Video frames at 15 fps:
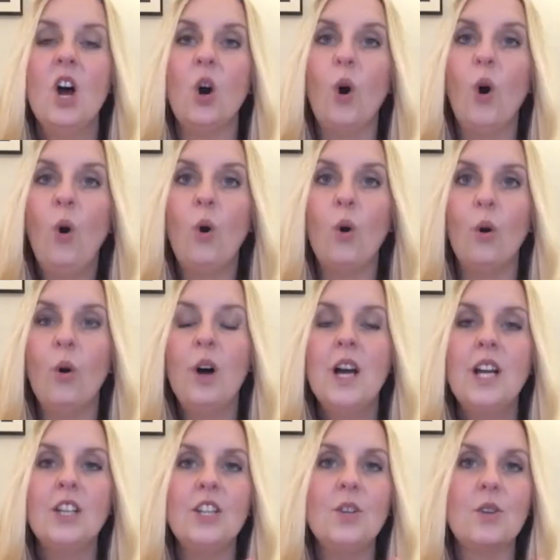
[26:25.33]
Or
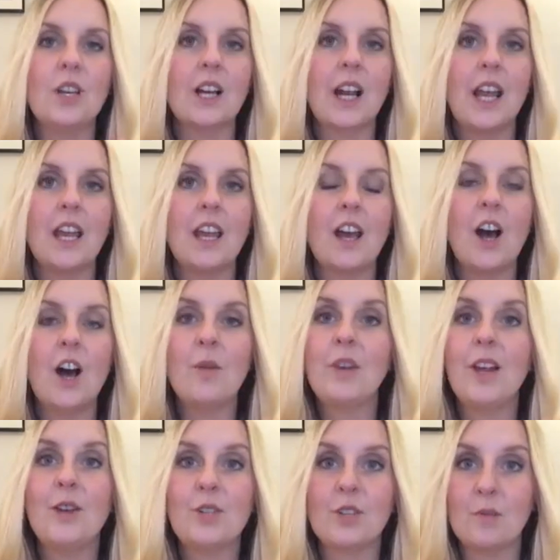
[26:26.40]
you can click
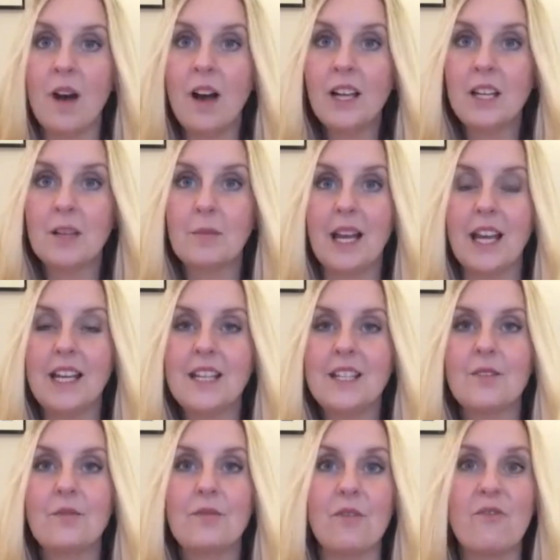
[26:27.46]
upload to the marketplace
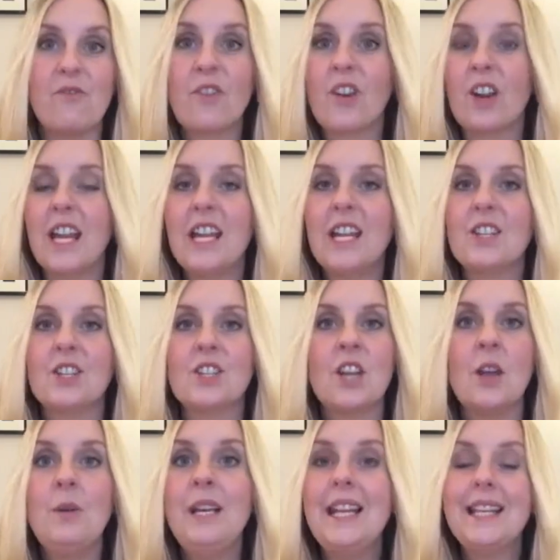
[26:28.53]
for free. There's
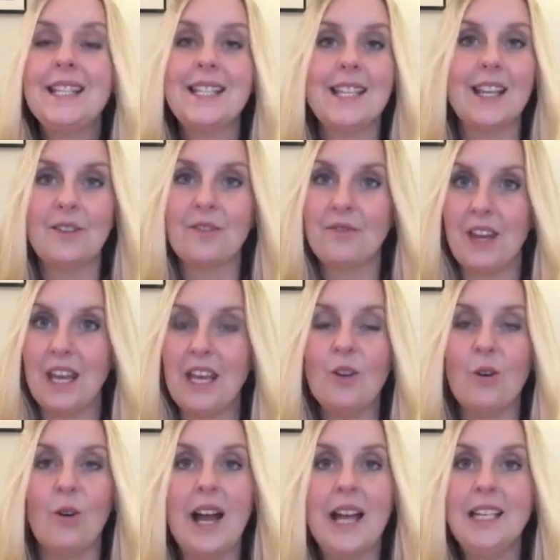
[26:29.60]
no listing fee
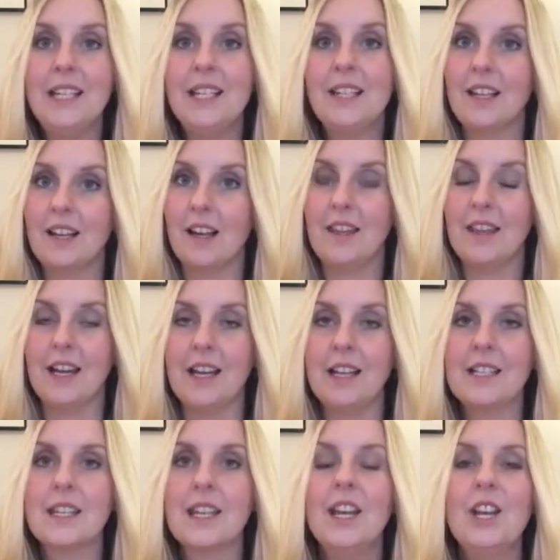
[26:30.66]
or anything like
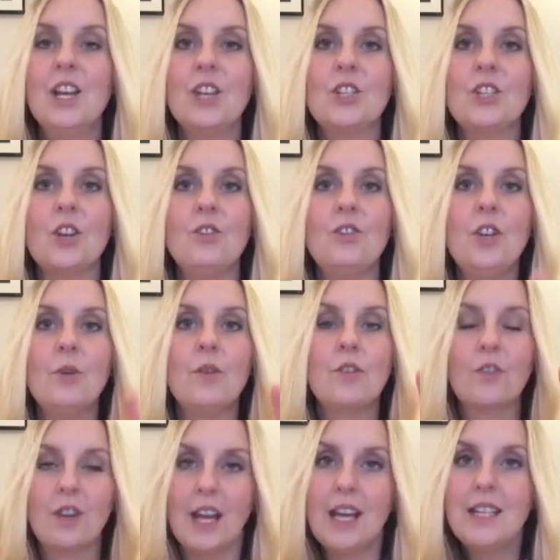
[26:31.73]
that. So you have
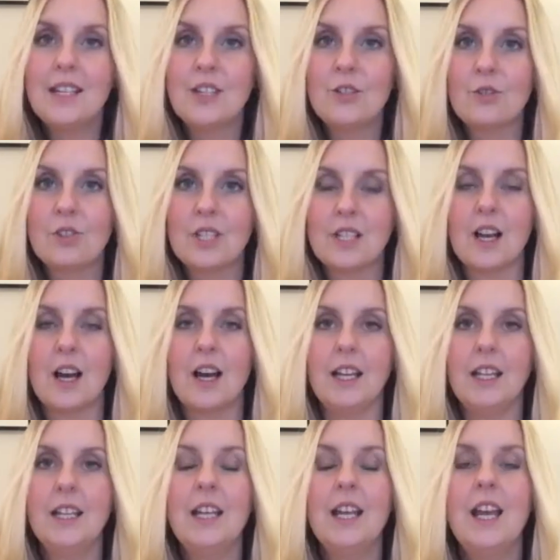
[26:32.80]
created your
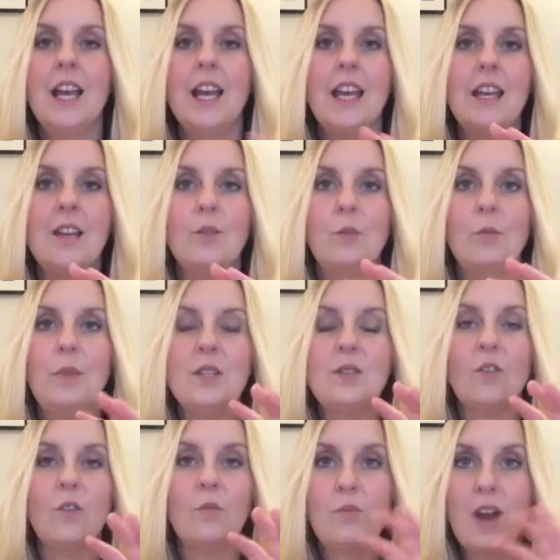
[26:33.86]
design. It will be
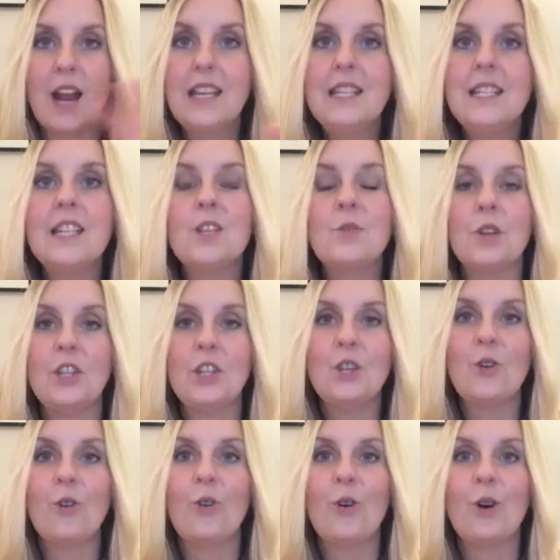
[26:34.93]
sort of branded with
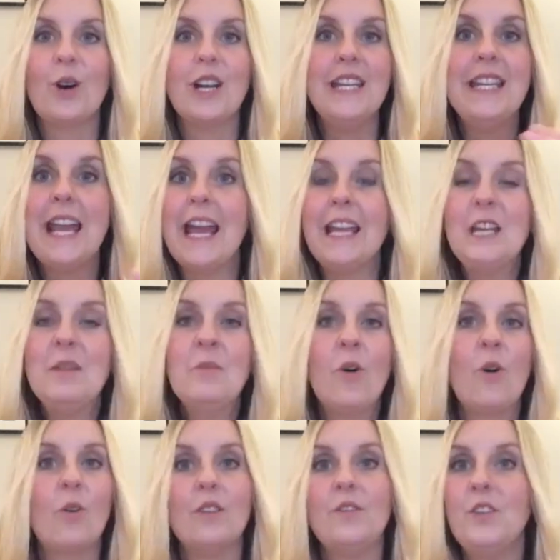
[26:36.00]
your name,
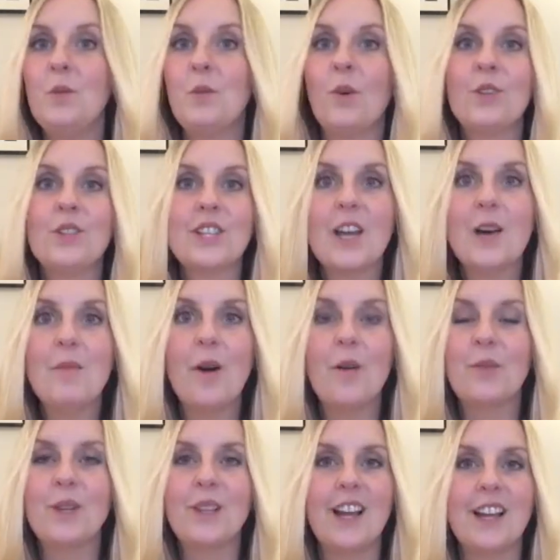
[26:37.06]
or if you want to come
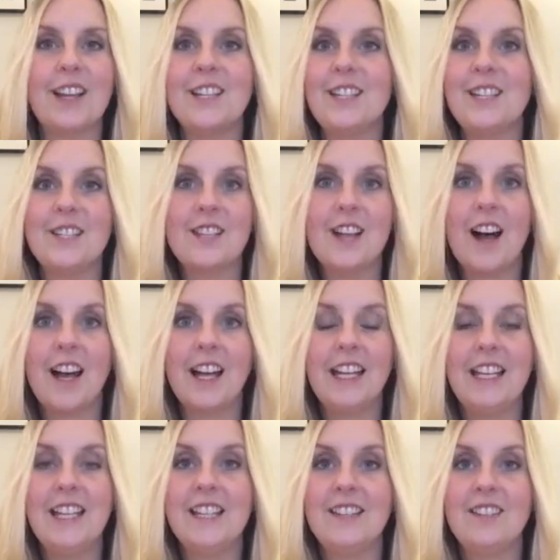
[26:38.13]
up with like a
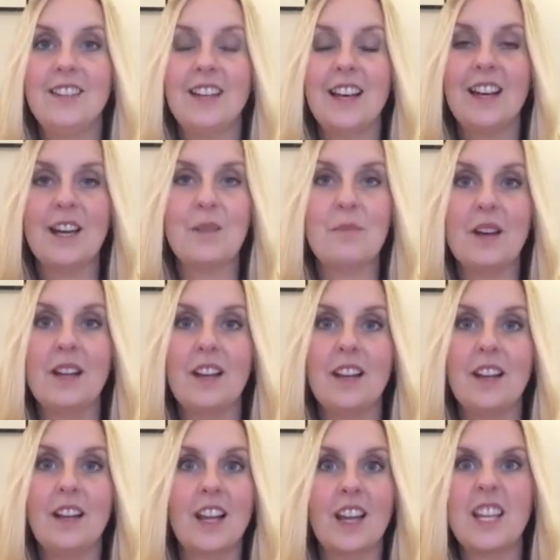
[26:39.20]
design, um,
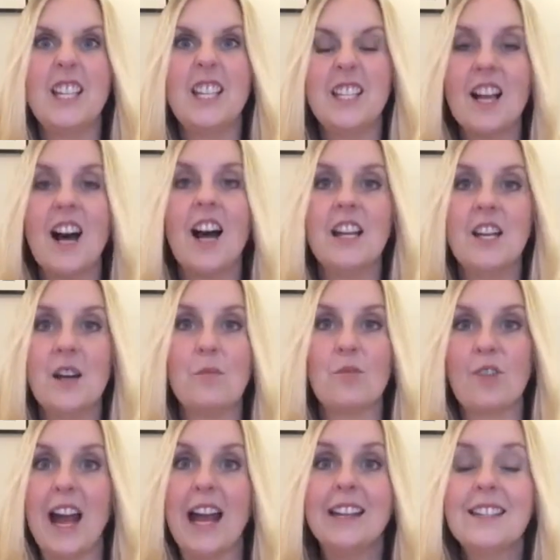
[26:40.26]
like a designer
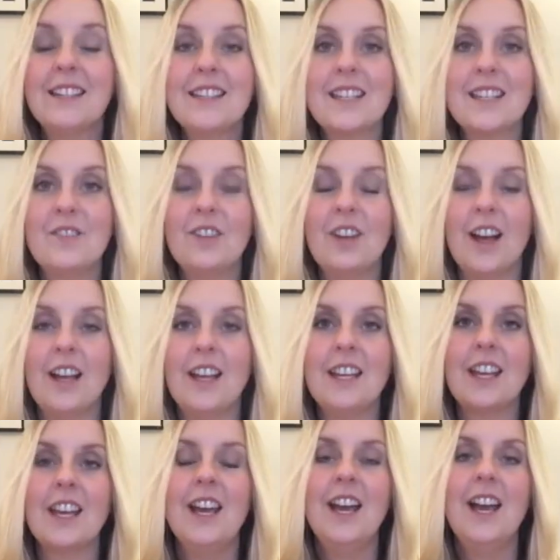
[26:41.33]
brand, if you
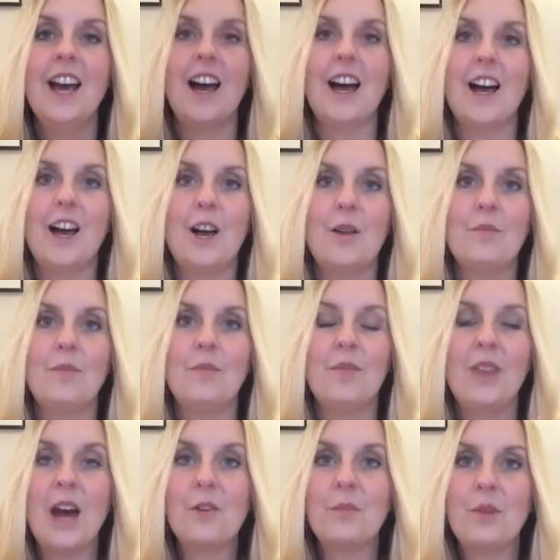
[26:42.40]
like, um,
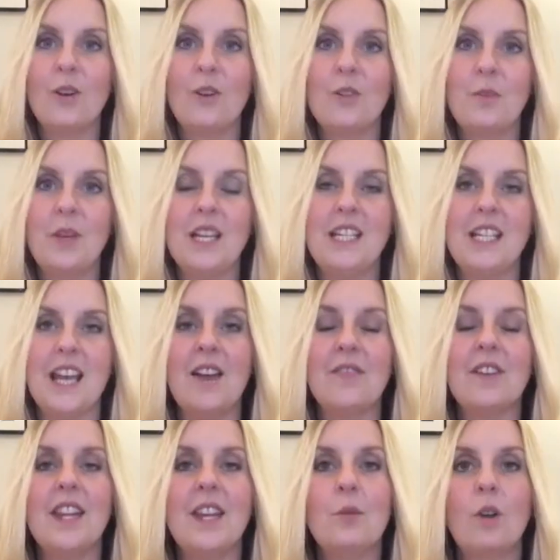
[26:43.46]
that will be on the PDF
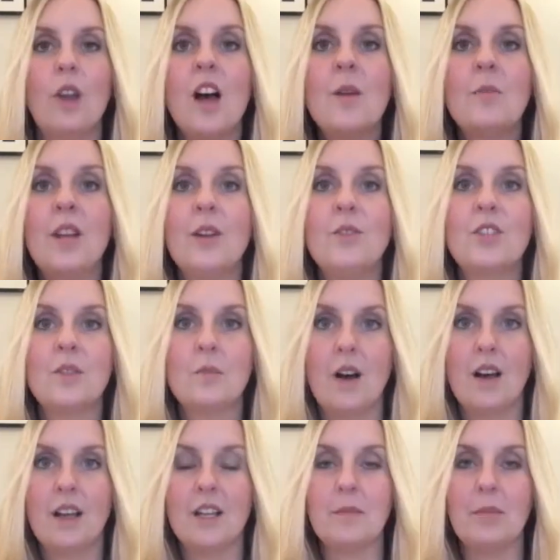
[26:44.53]
and then it will upload to the
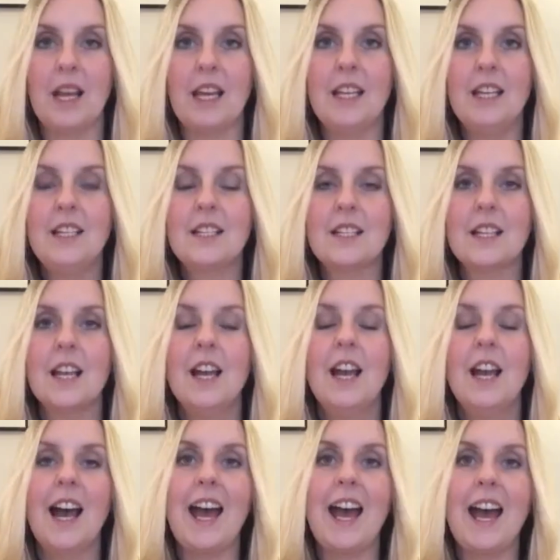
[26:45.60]
marketplace
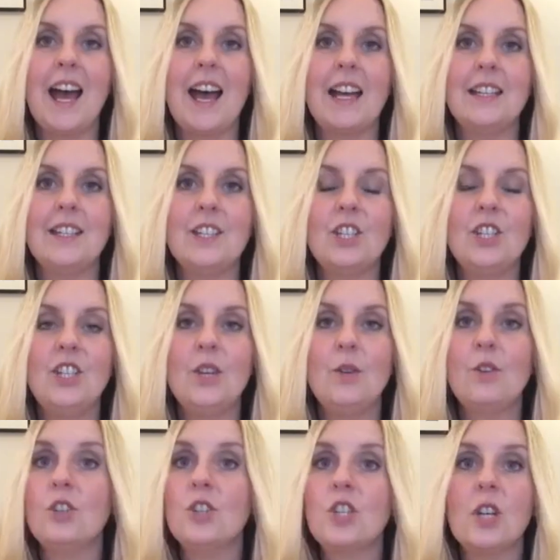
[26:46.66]
and you
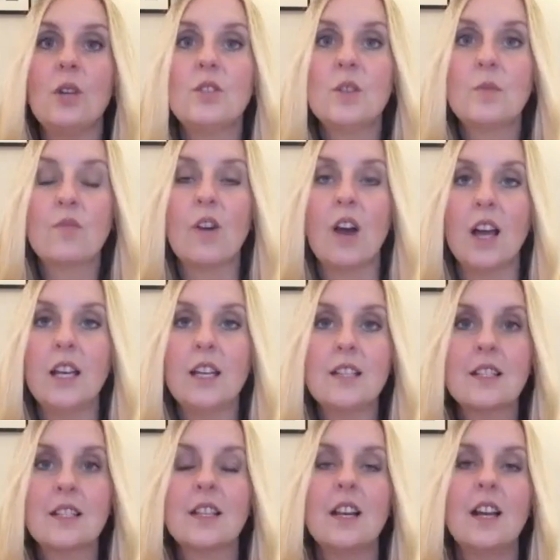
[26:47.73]
can choose the
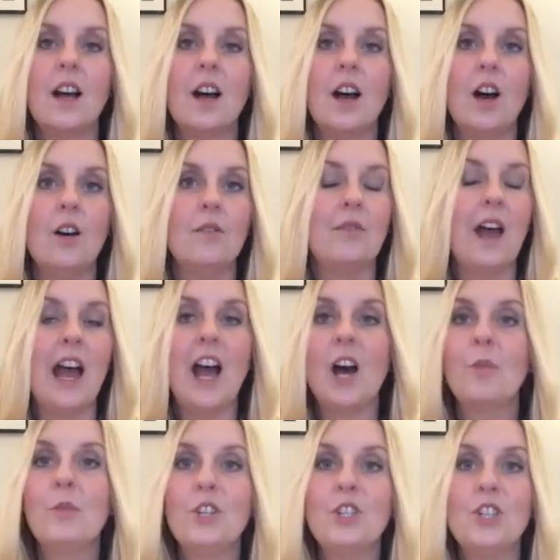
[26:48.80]
price of
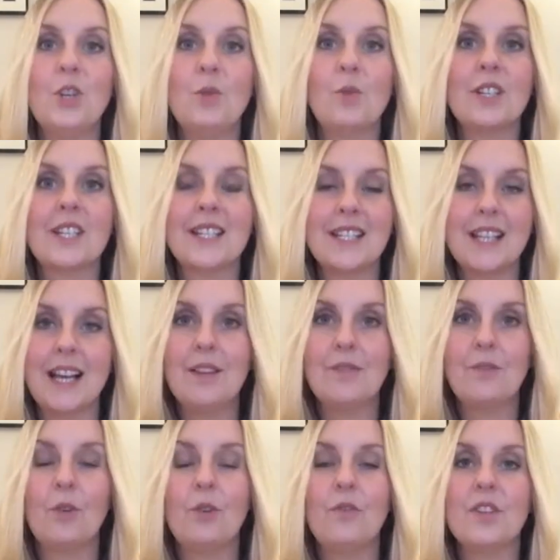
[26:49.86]
how much you want to sell it
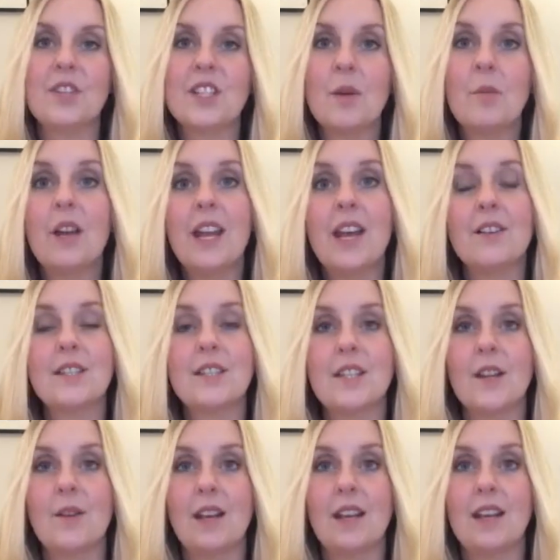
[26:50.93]
for for someone else
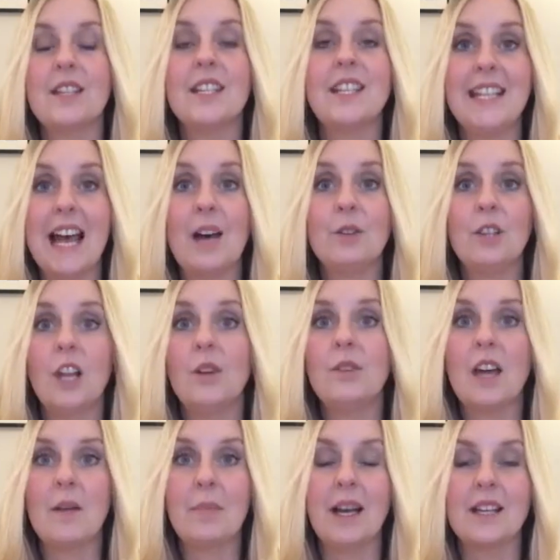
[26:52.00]
to, to download
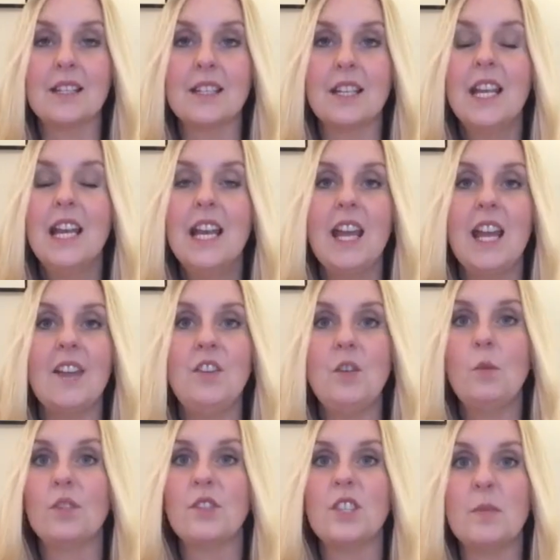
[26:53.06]
that pattern. If
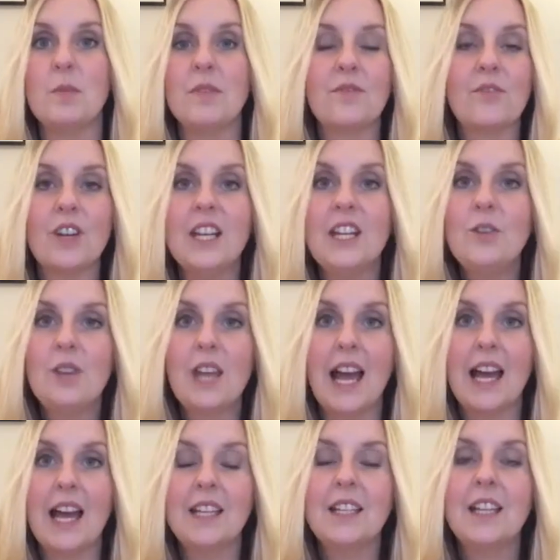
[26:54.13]
you want it to be free, you
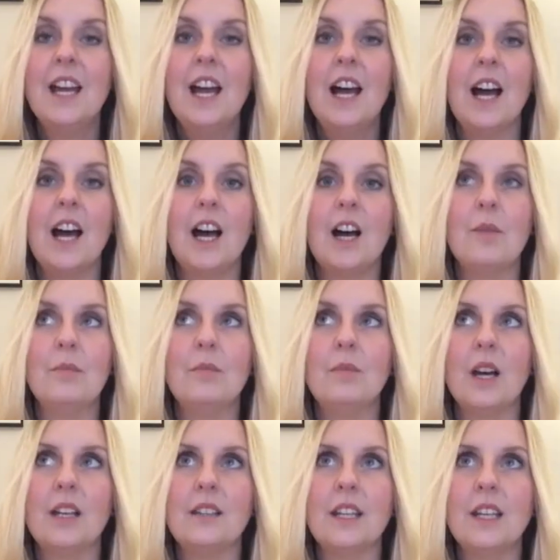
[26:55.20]
can, um,
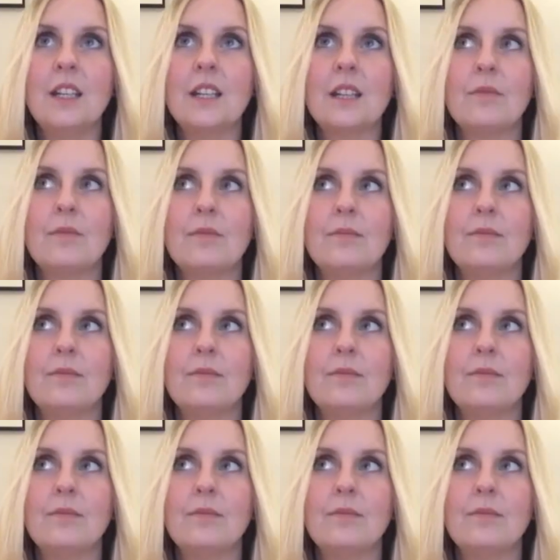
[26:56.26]
I think.